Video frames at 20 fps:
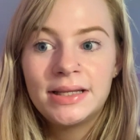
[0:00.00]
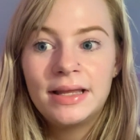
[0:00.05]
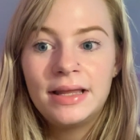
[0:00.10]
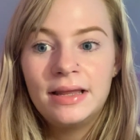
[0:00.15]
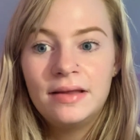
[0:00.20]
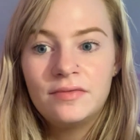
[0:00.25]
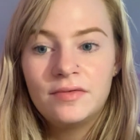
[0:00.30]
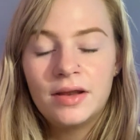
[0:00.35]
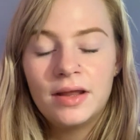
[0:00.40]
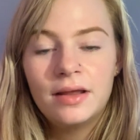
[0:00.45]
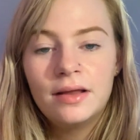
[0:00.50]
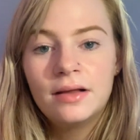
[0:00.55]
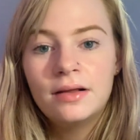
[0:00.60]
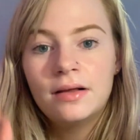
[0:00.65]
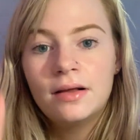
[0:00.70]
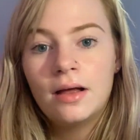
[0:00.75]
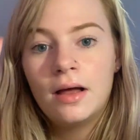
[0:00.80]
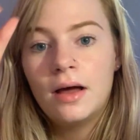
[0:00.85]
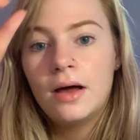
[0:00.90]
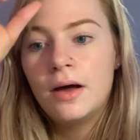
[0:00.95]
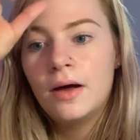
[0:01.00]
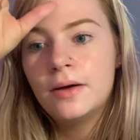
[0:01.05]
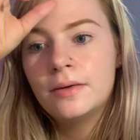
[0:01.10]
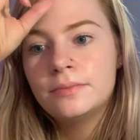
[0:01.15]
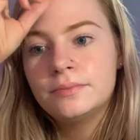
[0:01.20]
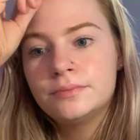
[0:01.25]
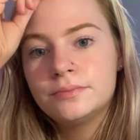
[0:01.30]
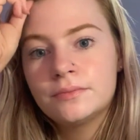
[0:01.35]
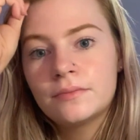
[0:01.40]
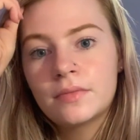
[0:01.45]
in the evening,
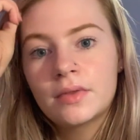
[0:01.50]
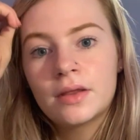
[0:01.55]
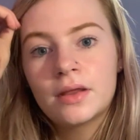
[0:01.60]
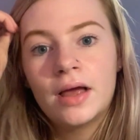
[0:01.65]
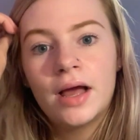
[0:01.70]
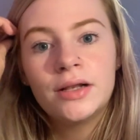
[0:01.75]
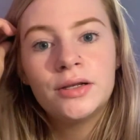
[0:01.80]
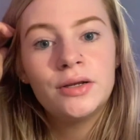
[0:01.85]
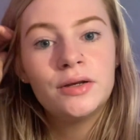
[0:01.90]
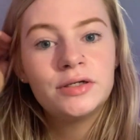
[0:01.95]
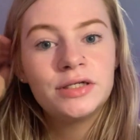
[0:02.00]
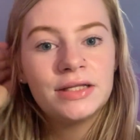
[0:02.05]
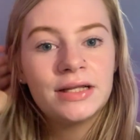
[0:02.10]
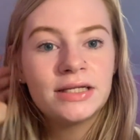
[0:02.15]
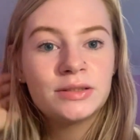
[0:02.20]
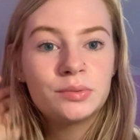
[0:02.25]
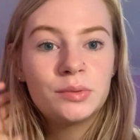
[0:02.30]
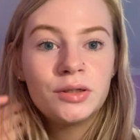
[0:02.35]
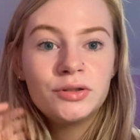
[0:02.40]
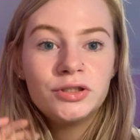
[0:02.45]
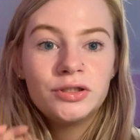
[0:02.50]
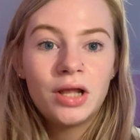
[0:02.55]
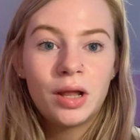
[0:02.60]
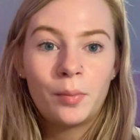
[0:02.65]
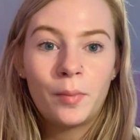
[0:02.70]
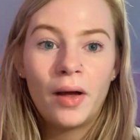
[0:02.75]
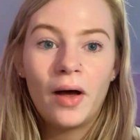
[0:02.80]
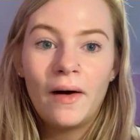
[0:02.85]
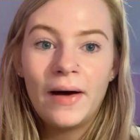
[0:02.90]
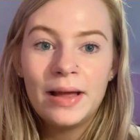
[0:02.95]
and usually that's when I do
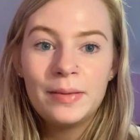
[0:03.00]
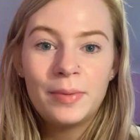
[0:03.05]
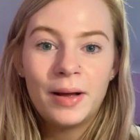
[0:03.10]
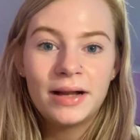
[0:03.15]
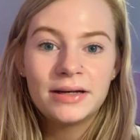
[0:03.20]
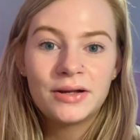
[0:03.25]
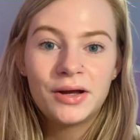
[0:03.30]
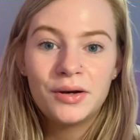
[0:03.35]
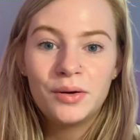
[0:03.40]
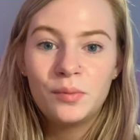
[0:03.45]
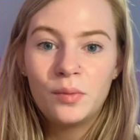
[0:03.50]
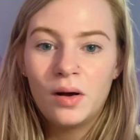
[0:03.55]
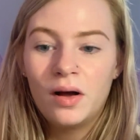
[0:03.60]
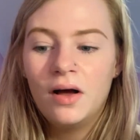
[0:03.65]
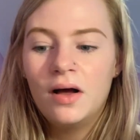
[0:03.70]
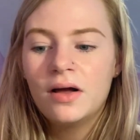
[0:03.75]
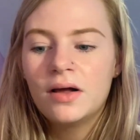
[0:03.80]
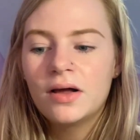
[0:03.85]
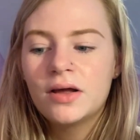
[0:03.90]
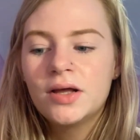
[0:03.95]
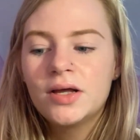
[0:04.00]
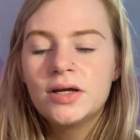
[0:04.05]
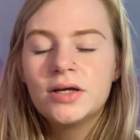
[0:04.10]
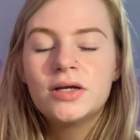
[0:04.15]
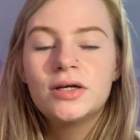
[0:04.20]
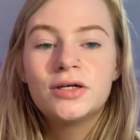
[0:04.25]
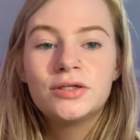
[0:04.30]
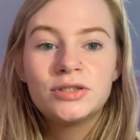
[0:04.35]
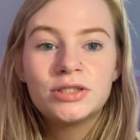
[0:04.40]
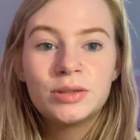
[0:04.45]
like my iPad kind of work,
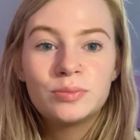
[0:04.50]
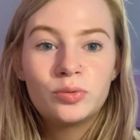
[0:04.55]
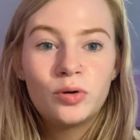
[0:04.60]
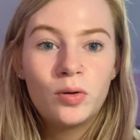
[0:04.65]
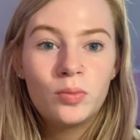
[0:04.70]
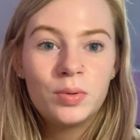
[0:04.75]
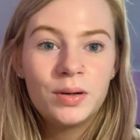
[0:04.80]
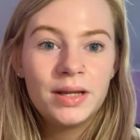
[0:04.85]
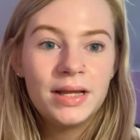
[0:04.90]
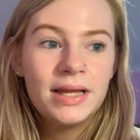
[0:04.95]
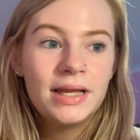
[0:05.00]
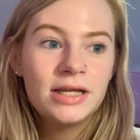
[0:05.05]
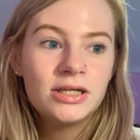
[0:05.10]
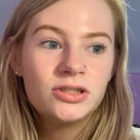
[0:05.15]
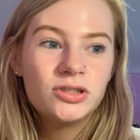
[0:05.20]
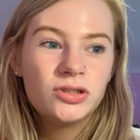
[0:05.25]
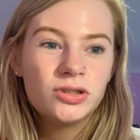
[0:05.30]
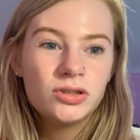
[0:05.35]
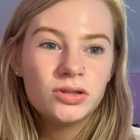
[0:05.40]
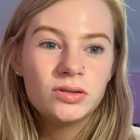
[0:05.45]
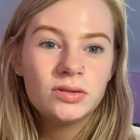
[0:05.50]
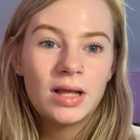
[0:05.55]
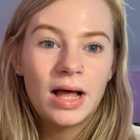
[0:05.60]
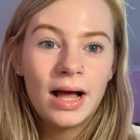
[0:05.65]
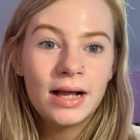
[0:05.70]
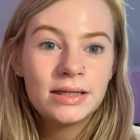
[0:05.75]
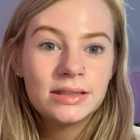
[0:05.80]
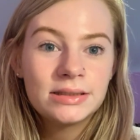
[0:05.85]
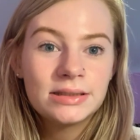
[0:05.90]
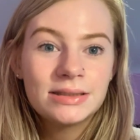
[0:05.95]
so I'll probably do
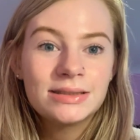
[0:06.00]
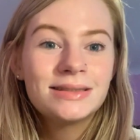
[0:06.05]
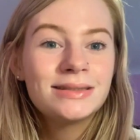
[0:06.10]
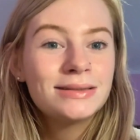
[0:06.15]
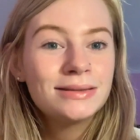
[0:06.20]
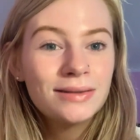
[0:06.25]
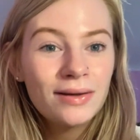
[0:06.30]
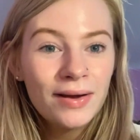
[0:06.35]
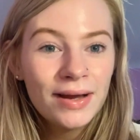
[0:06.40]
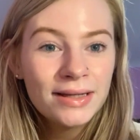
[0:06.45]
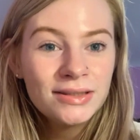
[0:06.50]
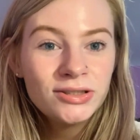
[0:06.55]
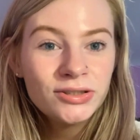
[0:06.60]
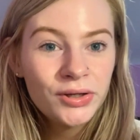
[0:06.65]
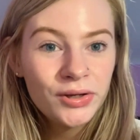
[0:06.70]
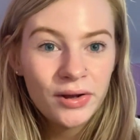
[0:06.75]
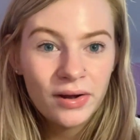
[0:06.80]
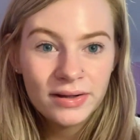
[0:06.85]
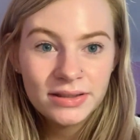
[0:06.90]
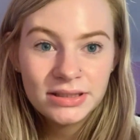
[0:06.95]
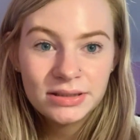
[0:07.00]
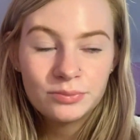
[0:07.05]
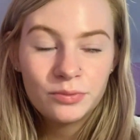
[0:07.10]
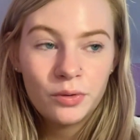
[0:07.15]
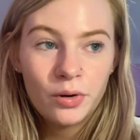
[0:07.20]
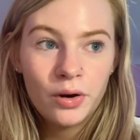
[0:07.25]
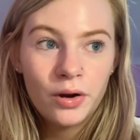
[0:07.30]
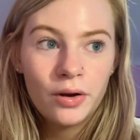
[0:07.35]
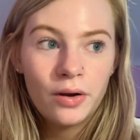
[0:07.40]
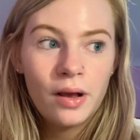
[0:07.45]
that tonight and show you guys
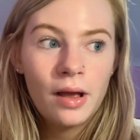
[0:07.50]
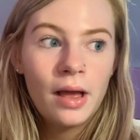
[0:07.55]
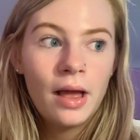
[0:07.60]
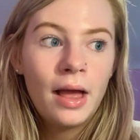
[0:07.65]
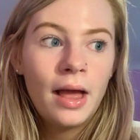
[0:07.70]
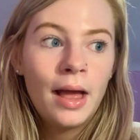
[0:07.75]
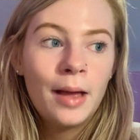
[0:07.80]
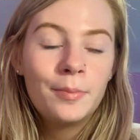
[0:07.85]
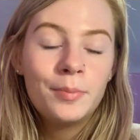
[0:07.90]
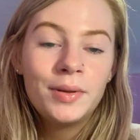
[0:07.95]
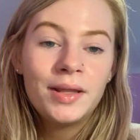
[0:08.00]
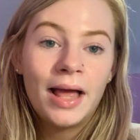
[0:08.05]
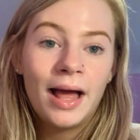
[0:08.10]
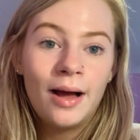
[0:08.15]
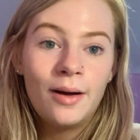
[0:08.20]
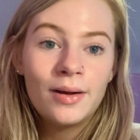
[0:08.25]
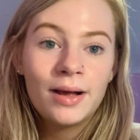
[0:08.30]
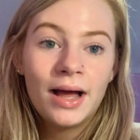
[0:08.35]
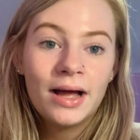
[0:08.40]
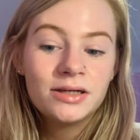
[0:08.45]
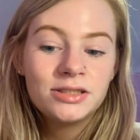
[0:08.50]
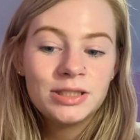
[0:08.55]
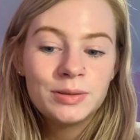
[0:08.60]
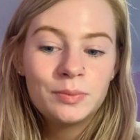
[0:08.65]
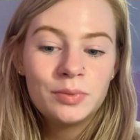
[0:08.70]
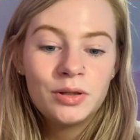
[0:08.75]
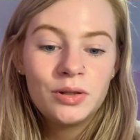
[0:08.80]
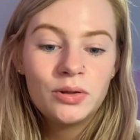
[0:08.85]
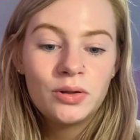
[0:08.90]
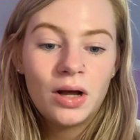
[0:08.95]
tomorrow. But yeah, I'll catch up
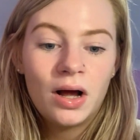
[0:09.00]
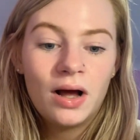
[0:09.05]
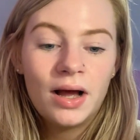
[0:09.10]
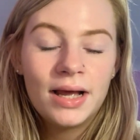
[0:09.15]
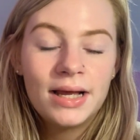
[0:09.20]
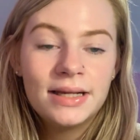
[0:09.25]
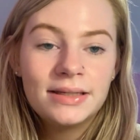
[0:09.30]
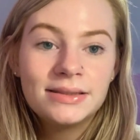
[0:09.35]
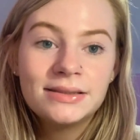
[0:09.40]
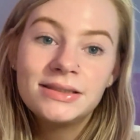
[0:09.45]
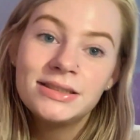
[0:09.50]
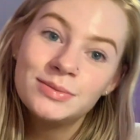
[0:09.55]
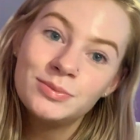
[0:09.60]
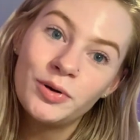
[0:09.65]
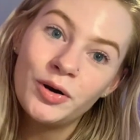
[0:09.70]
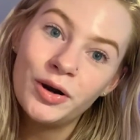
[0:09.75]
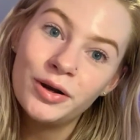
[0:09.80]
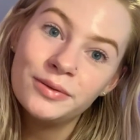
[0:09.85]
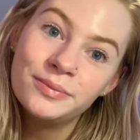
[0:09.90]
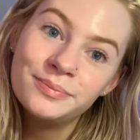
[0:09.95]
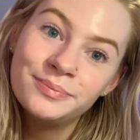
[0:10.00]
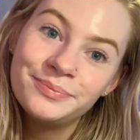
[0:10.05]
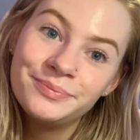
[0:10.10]
with you guys tomorrow.